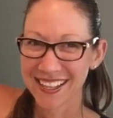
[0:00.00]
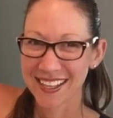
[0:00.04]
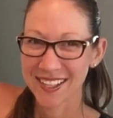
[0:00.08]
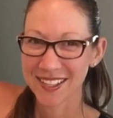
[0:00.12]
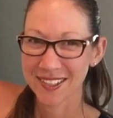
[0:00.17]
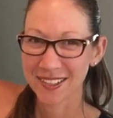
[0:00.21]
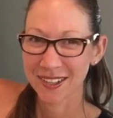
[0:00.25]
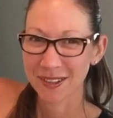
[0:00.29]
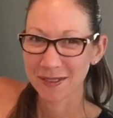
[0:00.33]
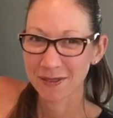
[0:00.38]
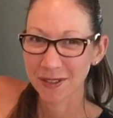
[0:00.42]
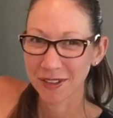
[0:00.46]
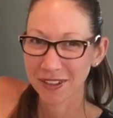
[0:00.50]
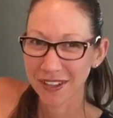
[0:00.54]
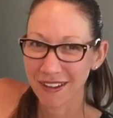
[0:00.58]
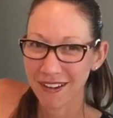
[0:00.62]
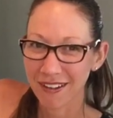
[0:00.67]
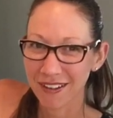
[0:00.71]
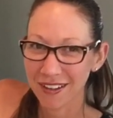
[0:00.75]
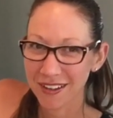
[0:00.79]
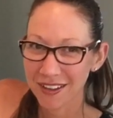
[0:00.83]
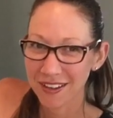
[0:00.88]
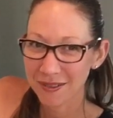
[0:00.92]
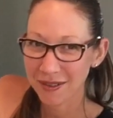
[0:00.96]
So again, rolling
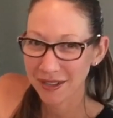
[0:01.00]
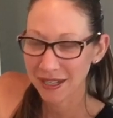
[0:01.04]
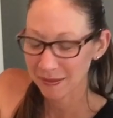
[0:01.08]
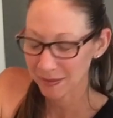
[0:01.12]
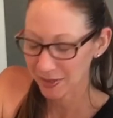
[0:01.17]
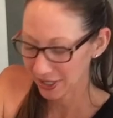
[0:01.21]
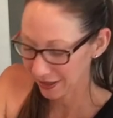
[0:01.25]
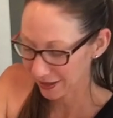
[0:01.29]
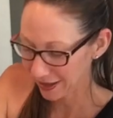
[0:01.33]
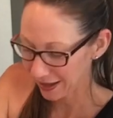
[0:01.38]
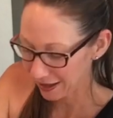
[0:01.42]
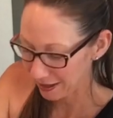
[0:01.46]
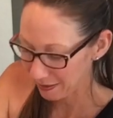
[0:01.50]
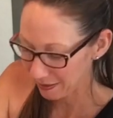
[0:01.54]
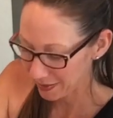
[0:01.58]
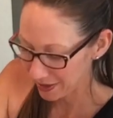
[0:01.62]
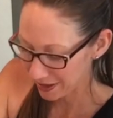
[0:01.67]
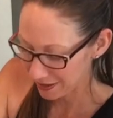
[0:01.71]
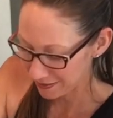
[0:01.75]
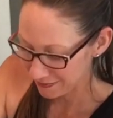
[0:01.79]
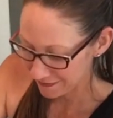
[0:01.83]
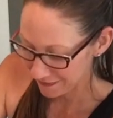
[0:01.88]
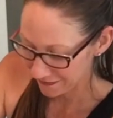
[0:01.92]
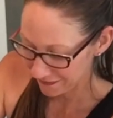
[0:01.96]
all the way up to your
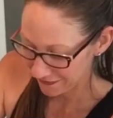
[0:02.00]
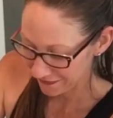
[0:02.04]
elbow.